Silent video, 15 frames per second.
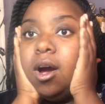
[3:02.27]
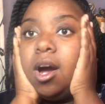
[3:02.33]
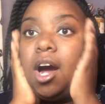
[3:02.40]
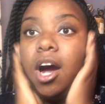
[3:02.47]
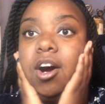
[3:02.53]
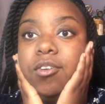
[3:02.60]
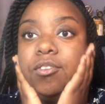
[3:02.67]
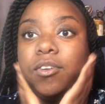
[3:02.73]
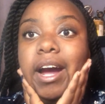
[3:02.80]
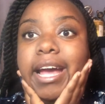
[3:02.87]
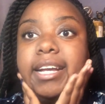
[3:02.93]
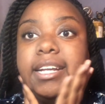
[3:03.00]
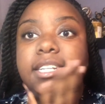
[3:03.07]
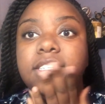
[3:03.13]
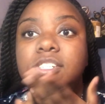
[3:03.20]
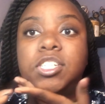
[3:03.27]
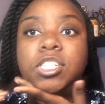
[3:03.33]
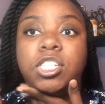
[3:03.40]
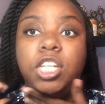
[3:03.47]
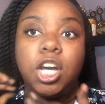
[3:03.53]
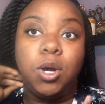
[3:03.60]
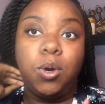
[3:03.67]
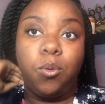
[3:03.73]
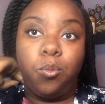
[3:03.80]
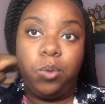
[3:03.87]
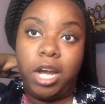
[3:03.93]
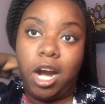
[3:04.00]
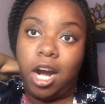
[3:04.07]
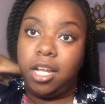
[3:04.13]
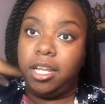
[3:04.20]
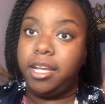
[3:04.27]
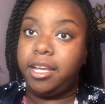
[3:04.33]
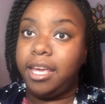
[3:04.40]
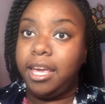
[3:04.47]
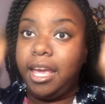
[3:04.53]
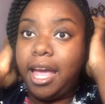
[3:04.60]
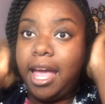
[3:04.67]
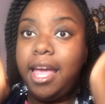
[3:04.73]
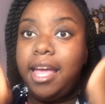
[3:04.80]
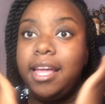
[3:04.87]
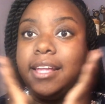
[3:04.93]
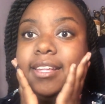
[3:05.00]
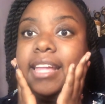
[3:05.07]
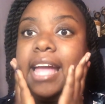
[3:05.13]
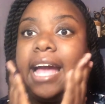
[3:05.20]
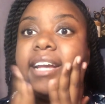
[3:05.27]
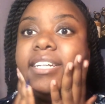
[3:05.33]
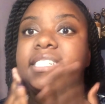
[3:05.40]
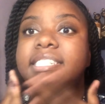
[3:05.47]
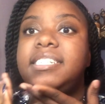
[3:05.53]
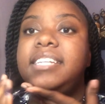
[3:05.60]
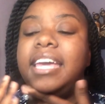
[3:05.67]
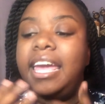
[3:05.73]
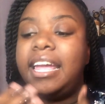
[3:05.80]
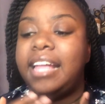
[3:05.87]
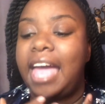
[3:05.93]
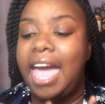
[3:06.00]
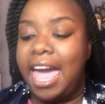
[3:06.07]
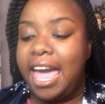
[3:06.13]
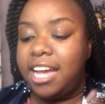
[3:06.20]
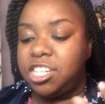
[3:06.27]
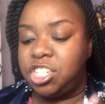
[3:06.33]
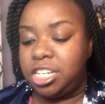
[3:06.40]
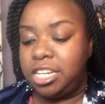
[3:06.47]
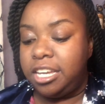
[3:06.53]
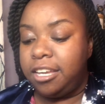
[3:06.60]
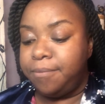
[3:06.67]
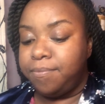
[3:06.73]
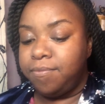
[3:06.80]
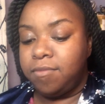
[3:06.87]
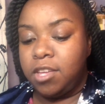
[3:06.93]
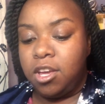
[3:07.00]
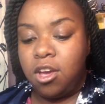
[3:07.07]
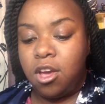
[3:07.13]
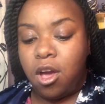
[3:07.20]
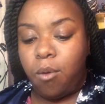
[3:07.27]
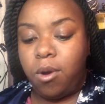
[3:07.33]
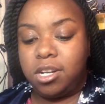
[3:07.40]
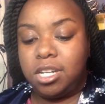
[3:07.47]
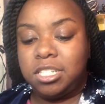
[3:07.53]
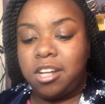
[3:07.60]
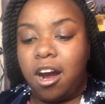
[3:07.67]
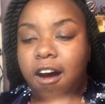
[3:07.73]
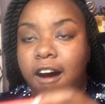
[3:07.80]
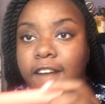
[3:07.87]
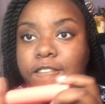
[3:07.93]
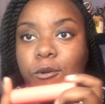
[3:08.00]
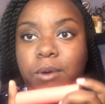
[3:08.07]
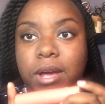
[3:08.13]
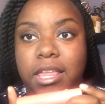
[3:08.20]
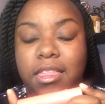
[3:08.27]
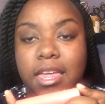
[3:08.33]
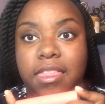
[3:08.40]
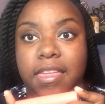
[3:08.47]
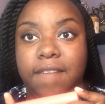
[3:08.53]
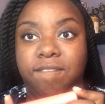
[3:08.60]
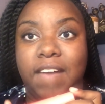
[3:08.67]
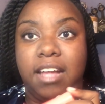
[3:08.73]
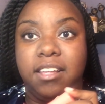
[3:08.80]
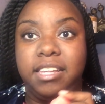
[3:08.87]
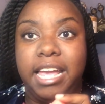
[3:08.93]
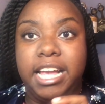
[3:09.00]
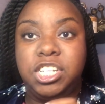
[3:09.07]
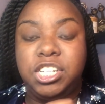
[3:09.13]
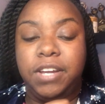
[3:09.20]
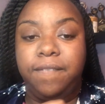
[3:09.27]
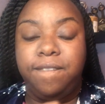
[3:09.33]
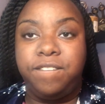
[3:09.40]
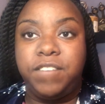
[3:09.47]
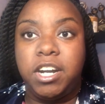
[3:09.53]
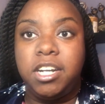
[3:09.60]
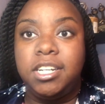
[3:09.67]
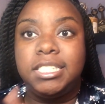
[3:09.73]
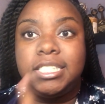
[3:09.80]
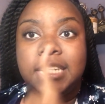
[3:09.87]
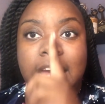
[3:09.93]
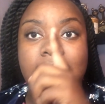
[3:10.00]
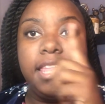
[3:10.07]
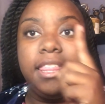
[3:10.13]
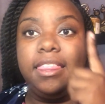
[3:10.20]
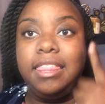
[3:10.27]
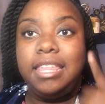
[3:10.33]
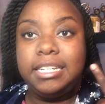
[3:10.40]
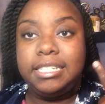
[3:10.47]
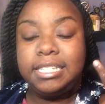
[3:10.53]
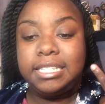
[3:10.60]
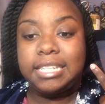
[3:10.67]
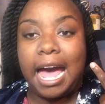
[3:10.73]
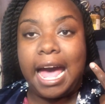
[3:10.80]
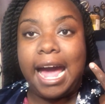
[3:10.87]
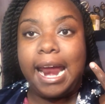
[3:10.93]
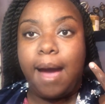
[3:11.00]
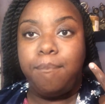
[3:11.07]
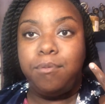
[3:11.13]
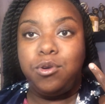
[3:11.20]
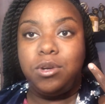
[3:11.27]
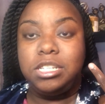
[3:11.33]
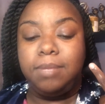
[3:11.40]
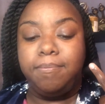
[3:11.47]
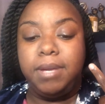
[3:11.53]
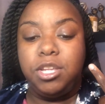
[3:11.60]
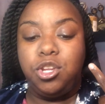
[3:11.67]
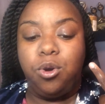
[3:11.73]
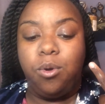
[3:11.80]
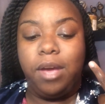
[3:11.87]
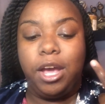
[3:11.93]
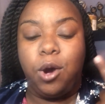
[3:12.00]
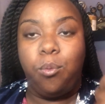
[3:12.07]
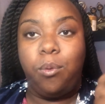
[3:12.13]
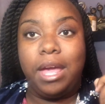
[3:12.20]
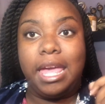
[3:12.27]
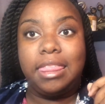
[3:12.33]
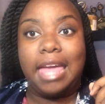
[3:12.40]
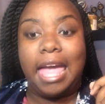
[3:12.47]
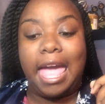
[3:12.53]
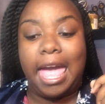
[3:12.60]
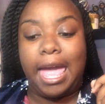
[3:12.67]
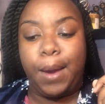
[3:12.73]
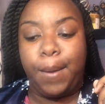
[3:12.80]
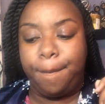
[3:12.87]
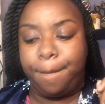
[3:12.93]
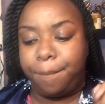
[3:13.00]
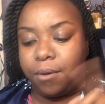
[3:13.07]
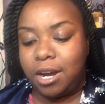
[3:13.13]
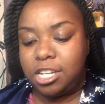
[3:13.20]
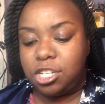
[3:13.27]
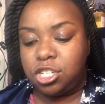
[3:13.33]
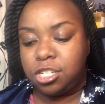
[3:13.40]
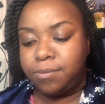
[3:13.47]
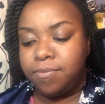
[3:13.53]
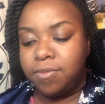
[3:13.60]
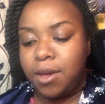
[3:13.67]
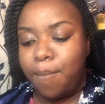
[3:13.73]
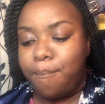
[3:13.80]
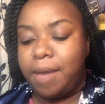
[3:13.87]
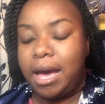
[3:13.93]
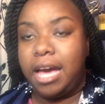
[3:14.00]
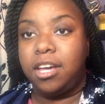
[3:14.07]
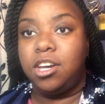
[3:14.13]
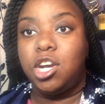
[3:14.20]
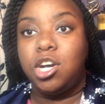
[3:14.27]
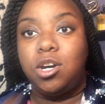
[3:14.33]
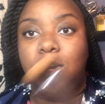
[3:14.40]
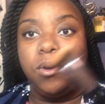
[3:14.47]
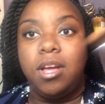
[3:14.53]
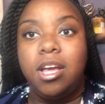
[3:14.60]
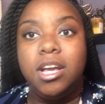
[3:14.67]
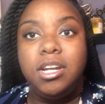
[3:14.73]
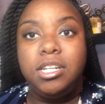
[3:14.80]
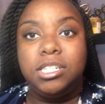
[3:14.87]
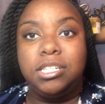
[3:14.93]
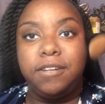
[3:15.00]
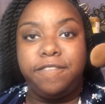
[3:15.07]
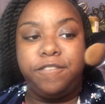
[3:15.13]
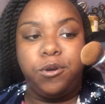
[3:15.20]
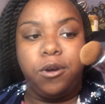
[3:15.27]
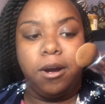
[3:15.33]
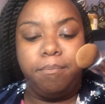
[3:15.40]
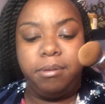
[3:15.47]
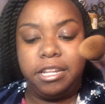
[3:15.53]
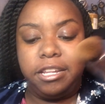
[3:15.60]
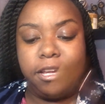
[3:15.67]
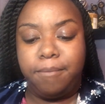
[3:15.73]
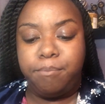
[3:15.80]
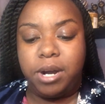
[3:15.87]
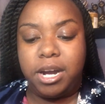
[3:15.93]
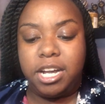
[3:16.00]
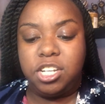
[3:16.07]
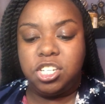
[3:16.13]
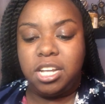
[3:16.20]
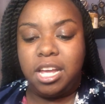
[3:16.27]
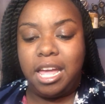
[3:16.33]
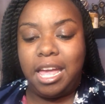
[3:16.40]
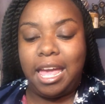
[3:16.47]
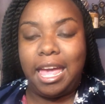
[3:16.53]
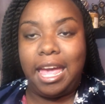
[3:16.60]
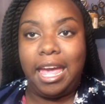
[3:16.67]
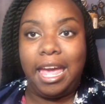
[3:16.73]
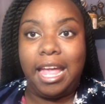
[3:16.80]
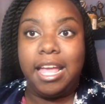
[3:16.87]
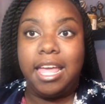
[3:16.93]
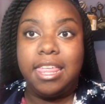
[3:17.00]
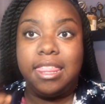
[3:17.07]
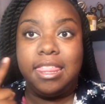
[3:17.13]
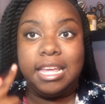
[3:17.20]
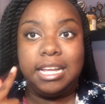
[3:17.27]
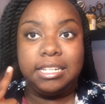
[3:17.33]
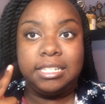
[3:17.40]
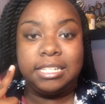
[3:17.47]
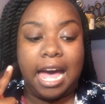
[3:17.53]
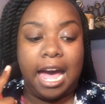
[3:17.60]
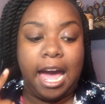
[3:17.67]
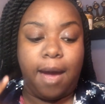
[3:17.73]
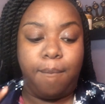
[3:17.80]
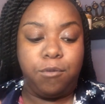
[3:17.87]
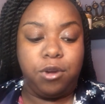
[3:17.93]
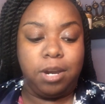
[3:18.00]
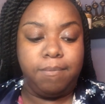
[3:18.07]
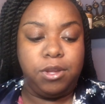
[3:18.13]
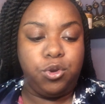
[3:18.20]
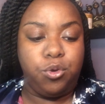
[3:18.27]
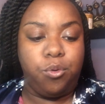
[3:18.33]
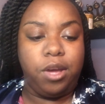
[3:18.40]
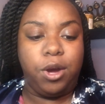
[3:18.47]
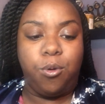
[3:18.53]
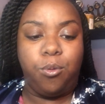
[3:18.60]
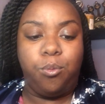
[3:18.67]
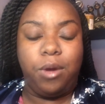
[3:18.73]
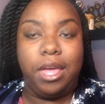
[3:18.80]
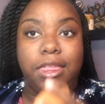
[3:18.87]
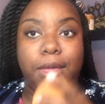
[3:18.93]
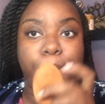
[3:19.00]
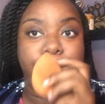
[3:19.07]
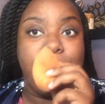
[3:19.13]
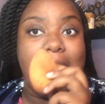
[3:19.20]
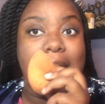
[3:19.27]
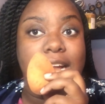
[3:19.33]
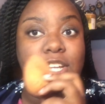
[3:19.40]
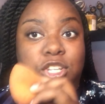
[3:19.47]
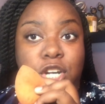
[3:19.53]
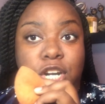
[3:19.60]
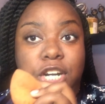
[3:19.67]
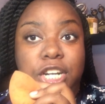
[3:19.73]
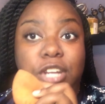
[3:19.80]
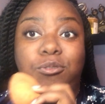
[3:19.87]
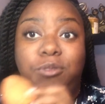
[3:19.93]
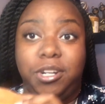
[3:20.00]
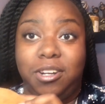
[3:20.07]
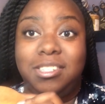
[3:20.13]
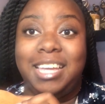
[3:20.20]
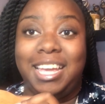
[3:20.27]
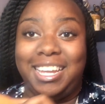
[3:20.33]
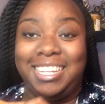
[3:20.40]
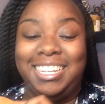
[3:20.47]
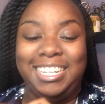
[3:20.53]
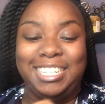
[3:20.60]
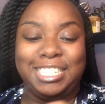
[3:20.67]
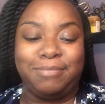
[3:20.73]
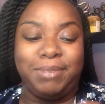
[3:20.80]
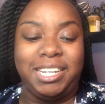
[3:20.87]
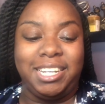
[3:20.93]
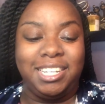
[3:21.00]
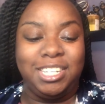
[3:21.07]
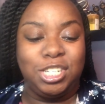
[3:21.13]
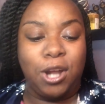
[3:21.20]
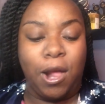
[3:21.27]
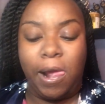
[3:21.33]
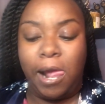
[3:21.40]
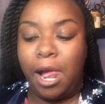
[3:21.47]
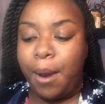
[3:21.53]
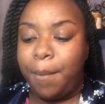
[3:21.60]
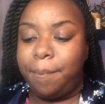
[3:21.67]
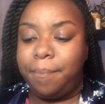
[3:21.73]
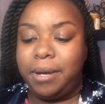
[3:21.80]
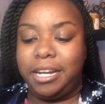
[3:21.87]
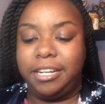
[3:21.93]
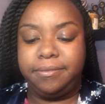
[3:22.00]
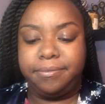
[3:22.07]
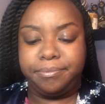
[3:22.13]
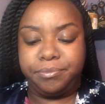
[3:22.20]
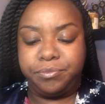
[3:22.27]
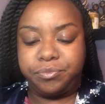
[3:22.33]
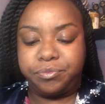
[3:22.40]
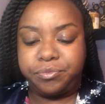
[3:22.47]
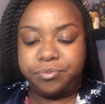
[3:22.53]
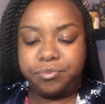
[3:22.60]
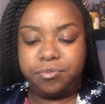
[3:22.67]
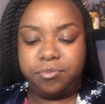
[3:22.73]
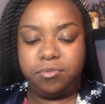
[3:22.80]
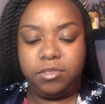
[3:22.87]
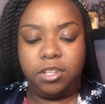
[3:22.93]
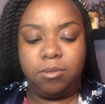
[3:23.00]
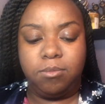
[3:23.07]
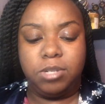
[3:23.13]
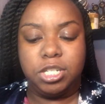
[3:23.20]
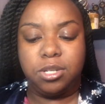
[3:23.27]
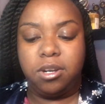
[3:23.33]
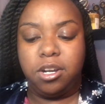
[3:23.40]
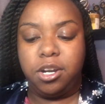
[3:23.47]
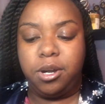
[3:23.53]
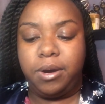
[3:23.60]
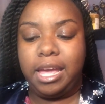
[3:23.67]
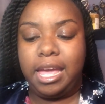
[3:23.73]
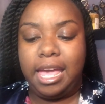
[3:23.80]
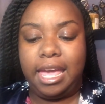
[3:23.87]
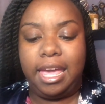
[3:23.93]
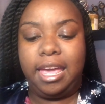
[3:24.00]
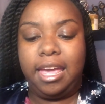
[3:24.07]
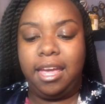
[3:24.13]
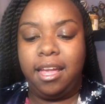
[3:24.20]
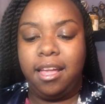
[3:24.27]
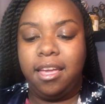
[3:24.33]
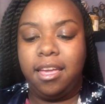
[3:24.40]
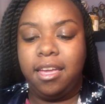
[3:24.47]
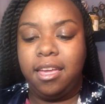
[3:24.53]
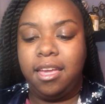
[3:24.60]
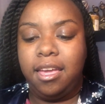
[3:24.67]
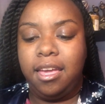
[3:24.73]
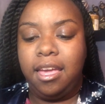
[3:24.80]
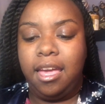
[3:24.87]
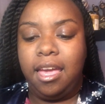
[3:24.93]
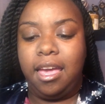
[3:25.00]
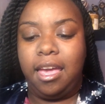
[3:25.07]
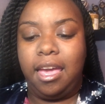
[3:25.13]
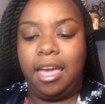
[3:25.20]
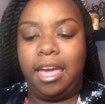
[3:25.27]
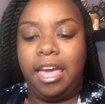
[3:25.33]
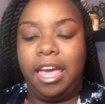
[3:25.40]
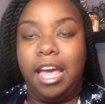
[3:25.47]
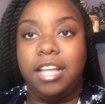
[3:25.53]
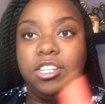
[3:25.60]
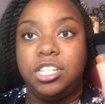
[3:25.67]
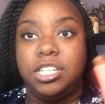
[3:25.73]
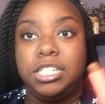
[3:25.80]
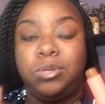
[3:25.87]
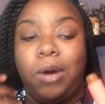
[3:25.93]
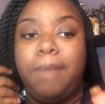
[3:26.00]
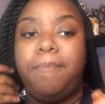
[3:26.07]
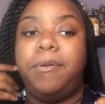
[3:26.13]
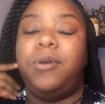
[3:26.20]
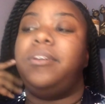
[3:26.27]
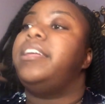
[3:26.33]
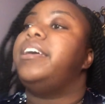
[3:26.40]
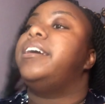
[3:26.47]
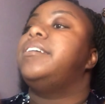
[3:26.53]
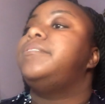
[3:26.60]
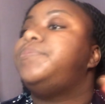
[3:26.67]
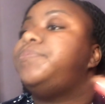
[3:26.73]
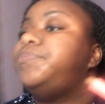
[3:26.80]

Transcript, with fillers: All right, so we are looking nice and ashy. We're going to start off with the foundation first. This side I'm going to be doing with a brush, my good old Sephora blending brush, and this side I'm going to be doing with my Dirty Real Technique sponge. But I'm just going to go ahead and just swipe it on there.